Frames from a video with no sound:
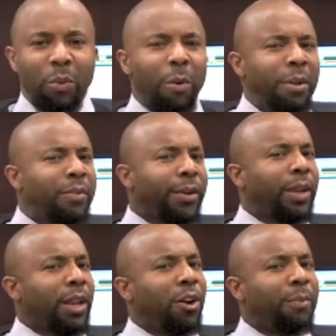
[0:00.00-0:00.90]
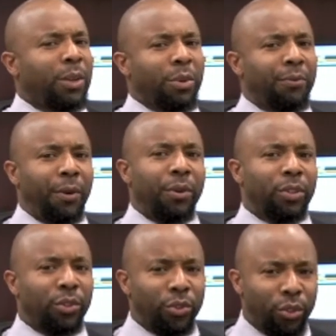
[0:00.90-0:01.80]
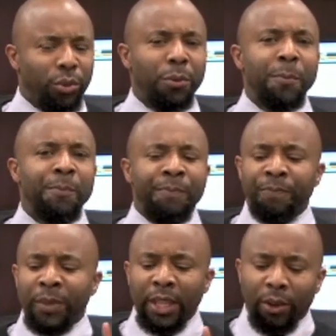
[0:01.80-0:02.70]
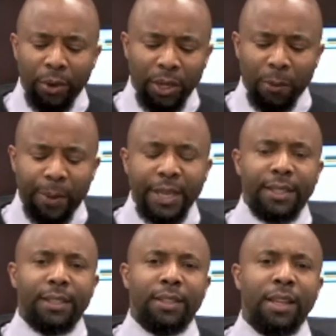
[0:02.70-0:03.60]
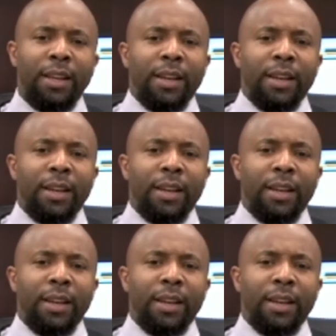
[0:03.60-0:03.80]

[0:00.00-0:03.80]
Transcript: we won't be very long, but I want to focus on two critical pieces.